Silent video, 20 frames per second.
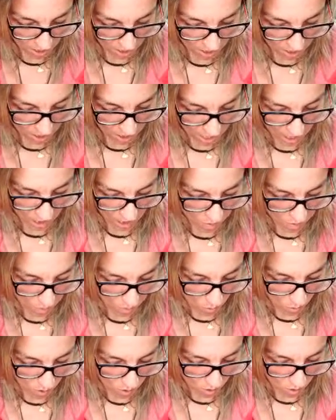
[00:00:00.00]
either you're
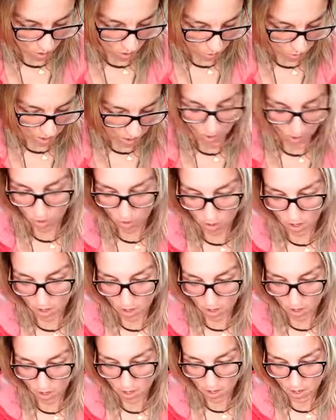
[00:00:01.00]
bored with it or
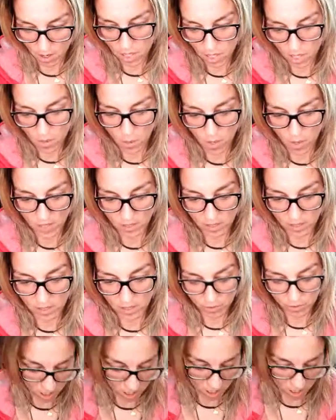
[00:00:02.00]
you're waiting for your
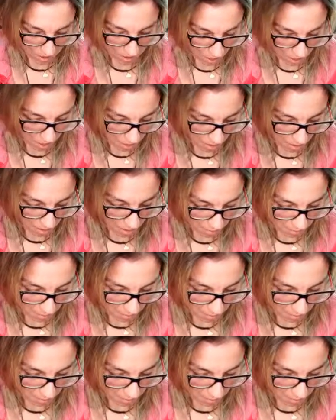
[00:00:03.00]
ships to come in and you're